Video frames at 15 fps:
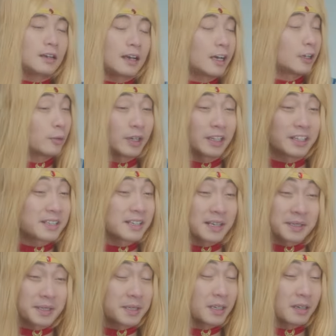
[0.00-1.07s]
I don't want to
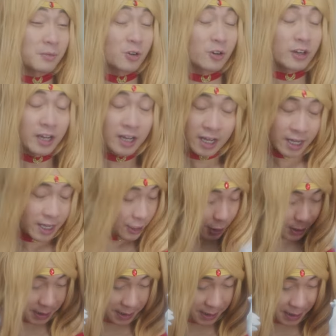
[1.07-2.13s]
discuss this anymore.
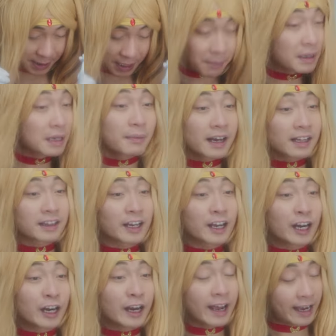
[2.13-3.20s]
Just send me back
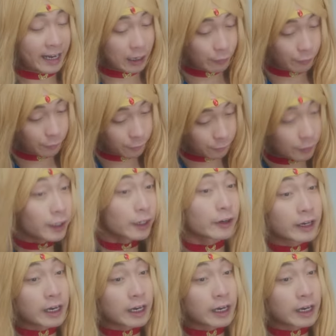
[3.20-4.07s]
there, and I'll figure